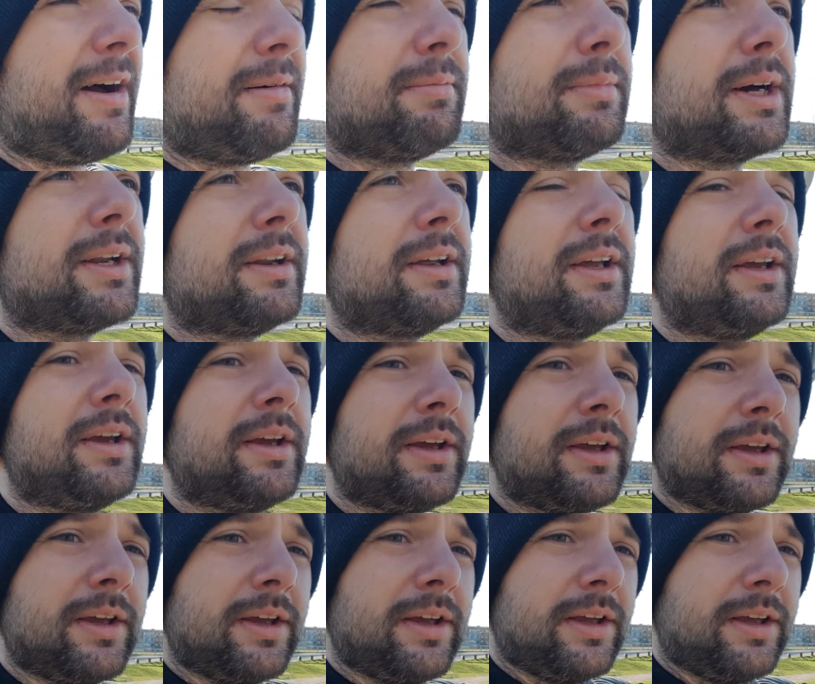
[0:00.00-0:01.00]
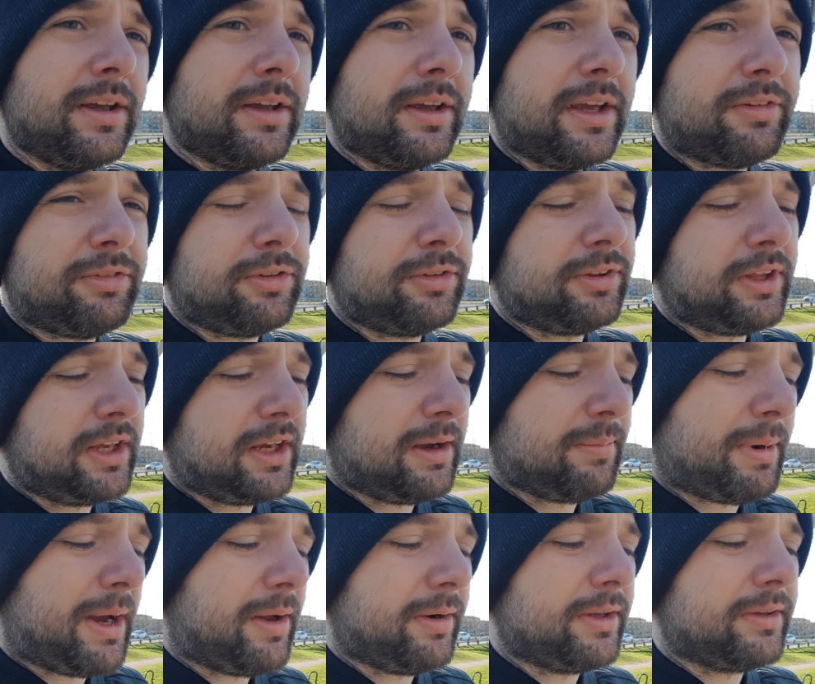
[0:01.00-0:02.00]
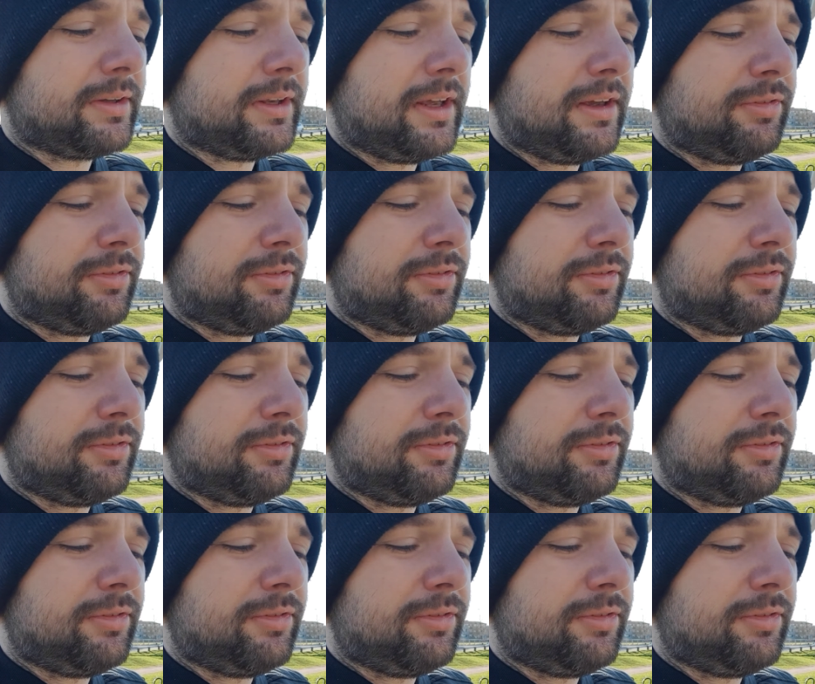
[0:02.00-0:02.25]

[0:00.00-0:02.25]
am, but if you think about it,